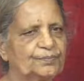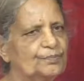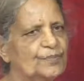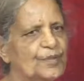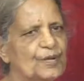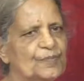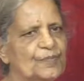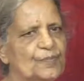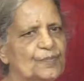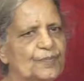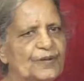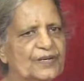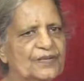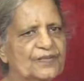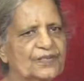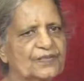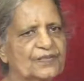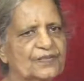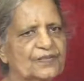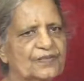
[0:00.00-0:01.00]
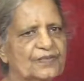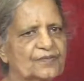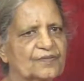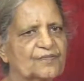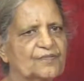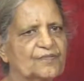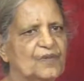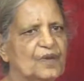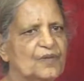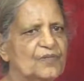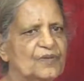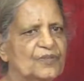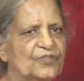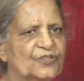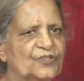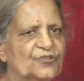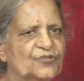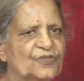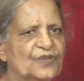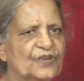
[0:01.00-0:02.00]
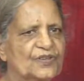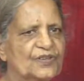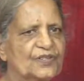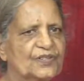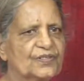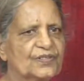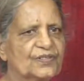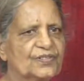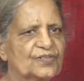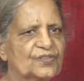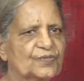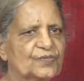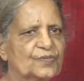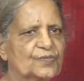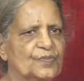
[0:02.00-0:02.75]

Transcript: maybe persons maybe situations